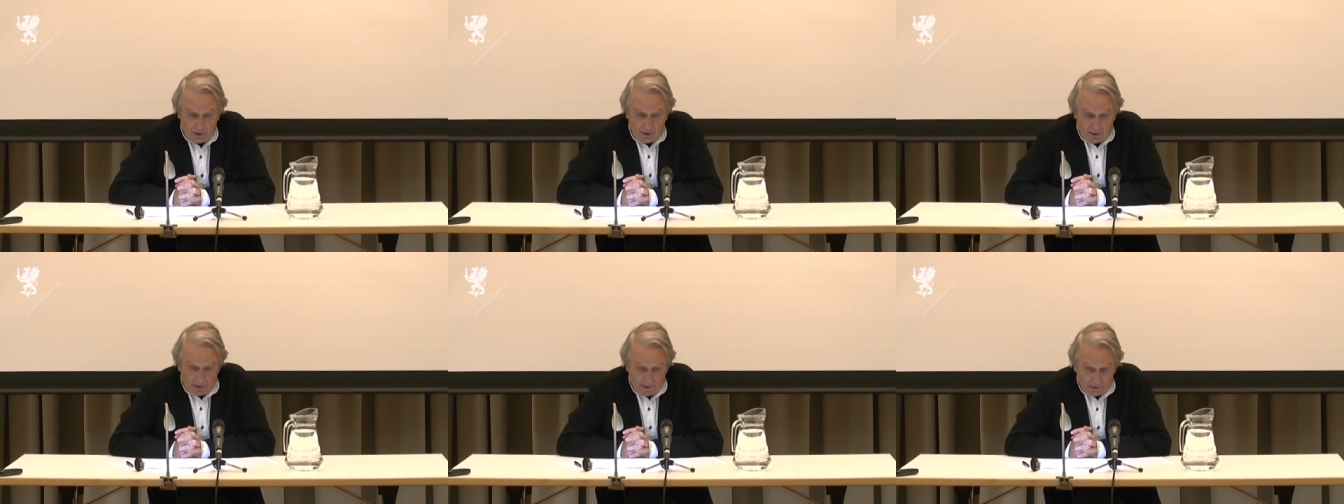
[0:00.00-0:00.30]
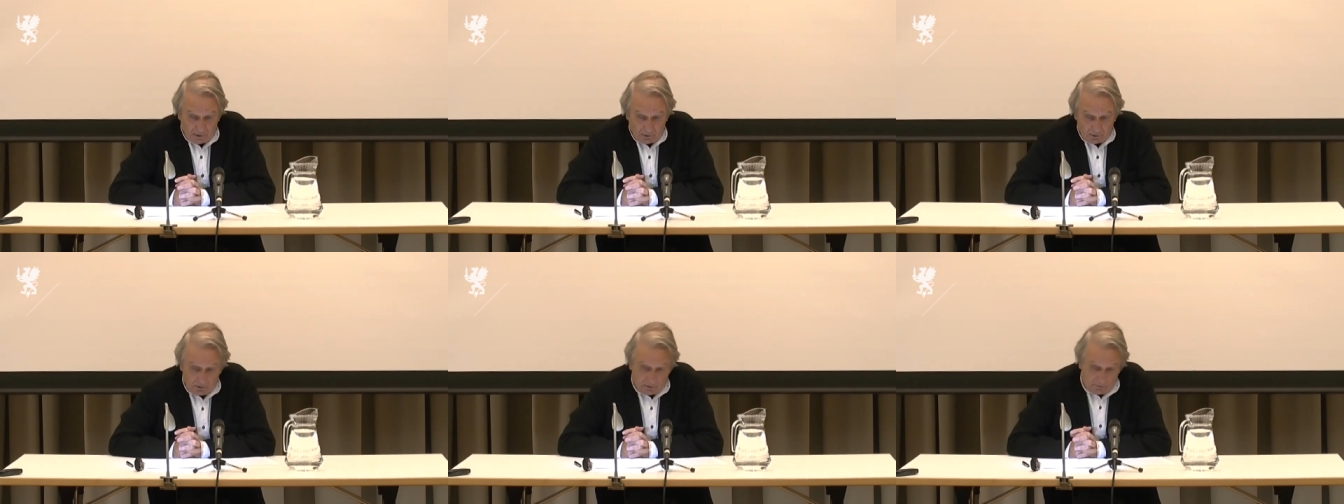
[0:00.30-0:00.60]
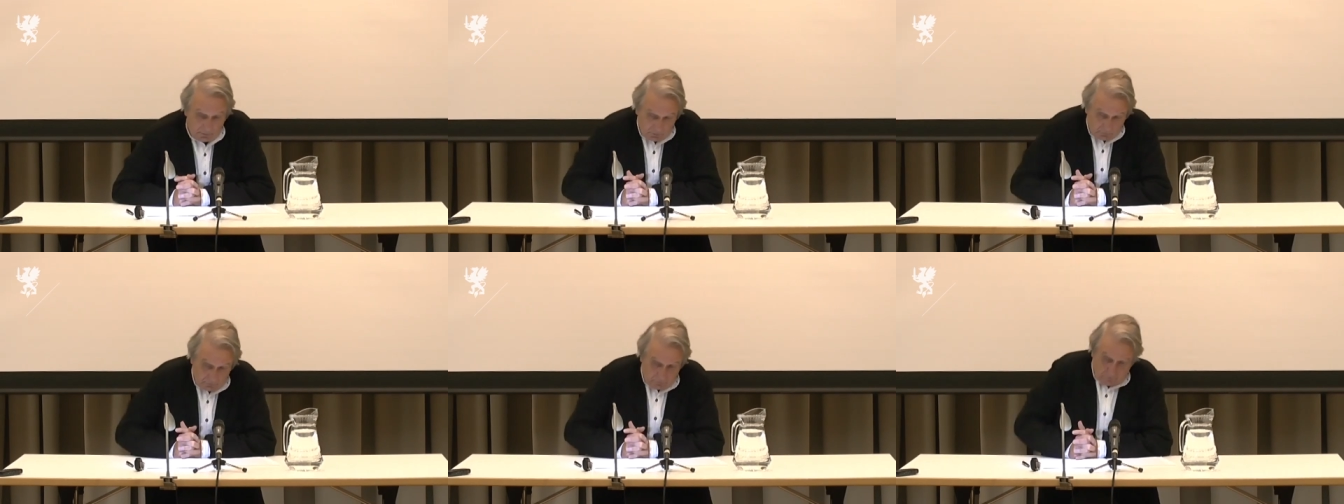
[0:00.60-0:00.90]
Hegel,
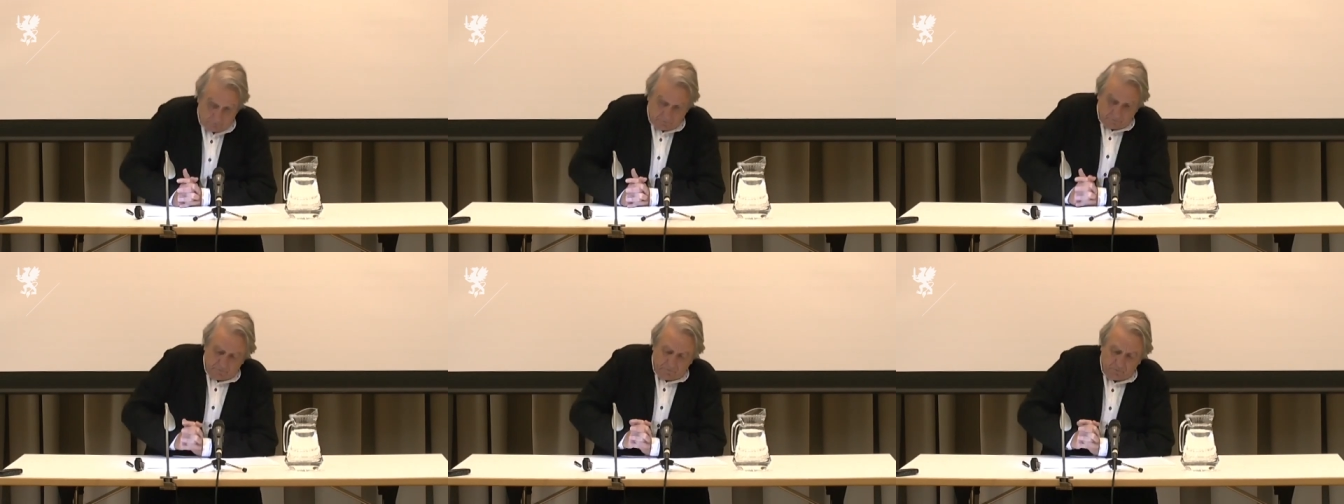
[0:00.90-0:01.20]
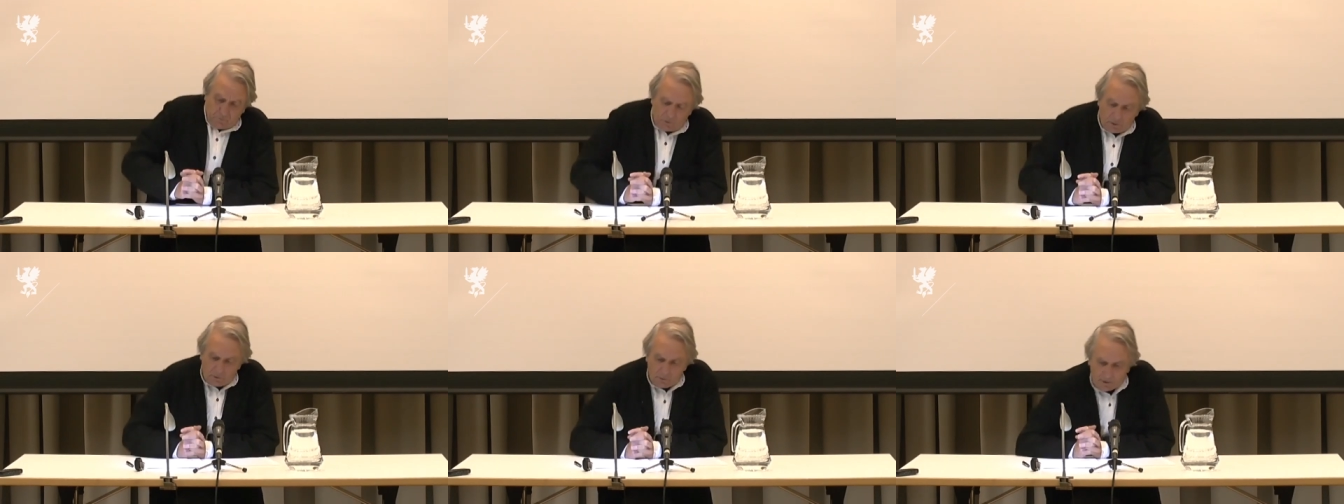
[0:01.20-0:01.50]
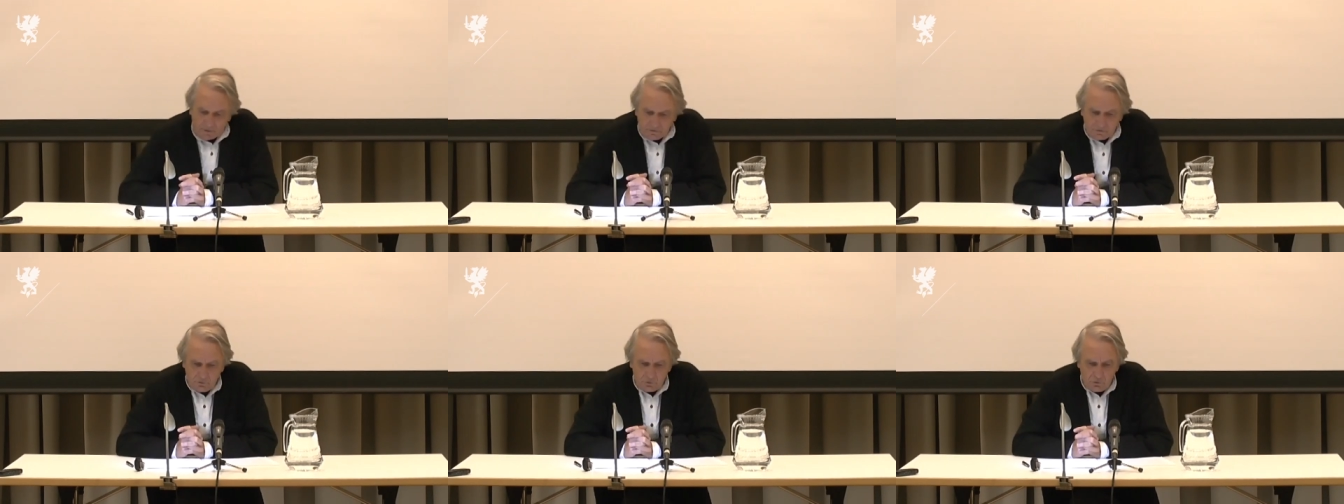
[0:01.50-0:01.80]

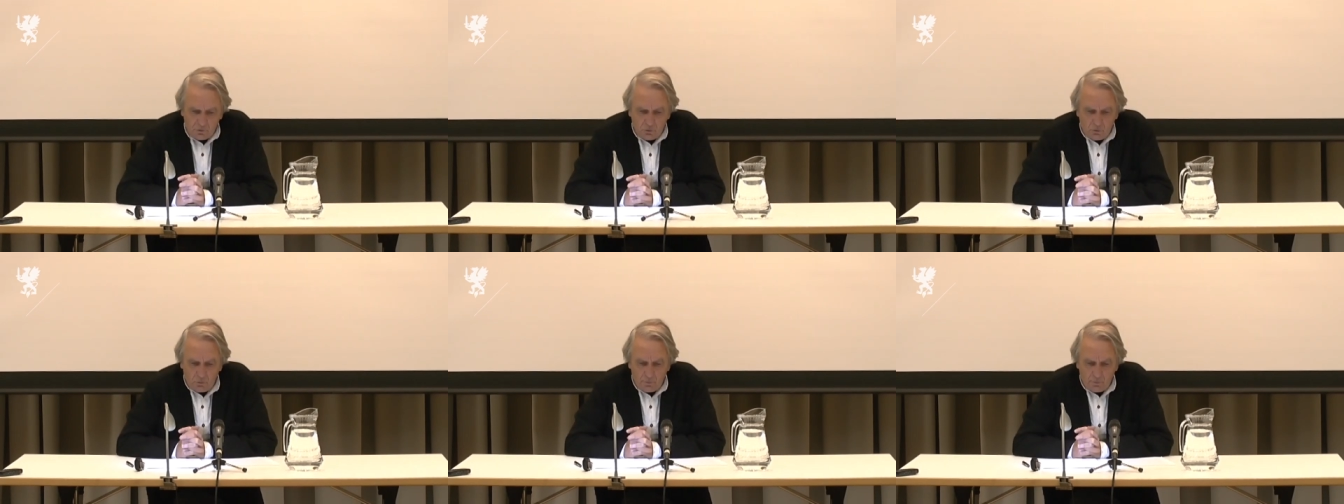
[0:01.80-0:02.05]
as you know,